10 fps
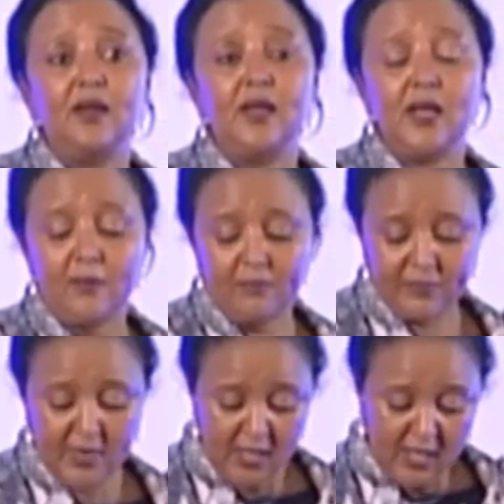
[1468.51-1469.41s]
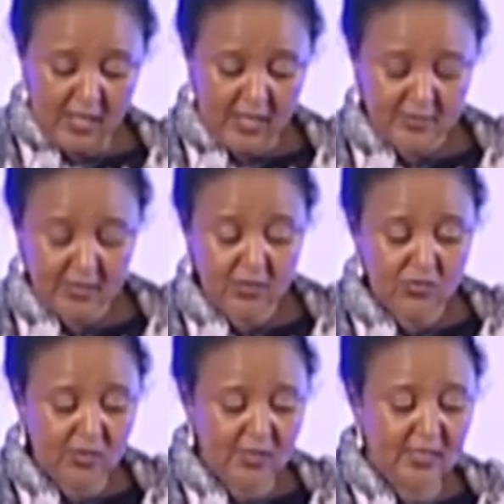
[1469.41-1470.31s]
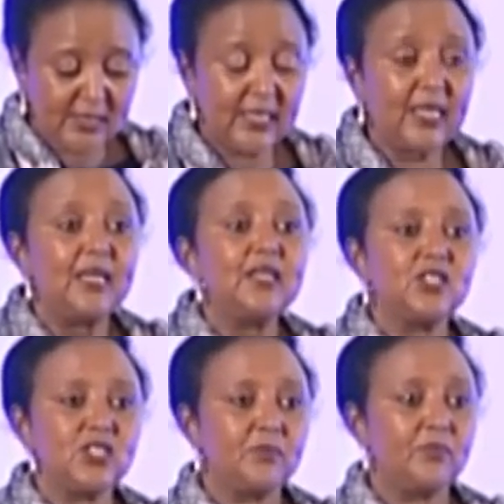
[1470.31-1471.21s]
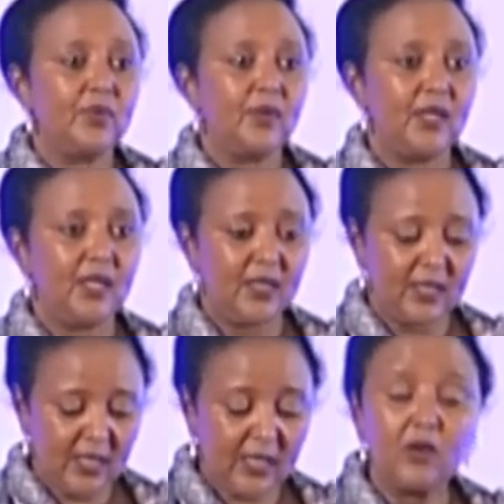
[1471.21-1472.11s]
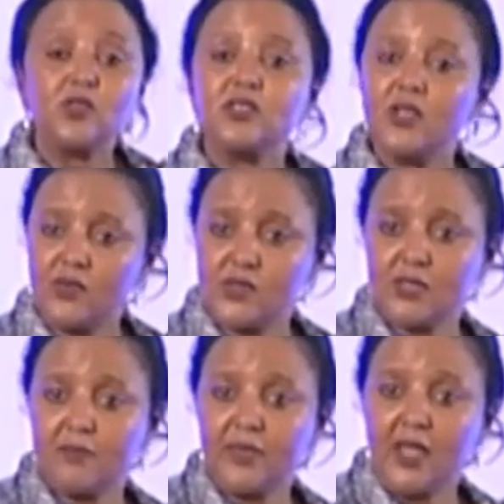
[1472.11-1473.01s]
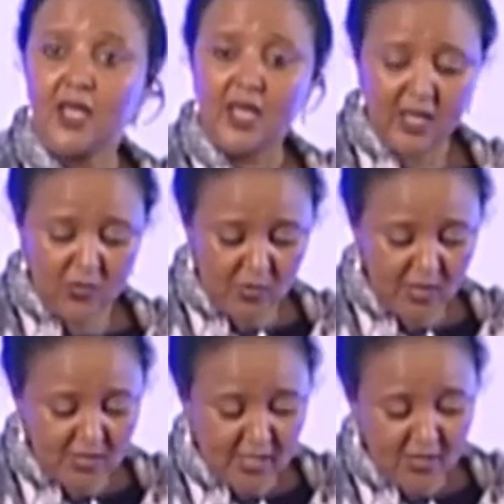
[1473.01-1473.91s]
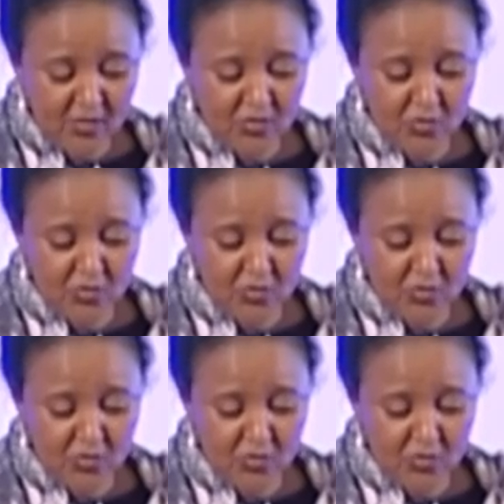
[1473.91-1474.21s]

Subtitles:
as a country that has taken leadership in counterterrorism, and we intend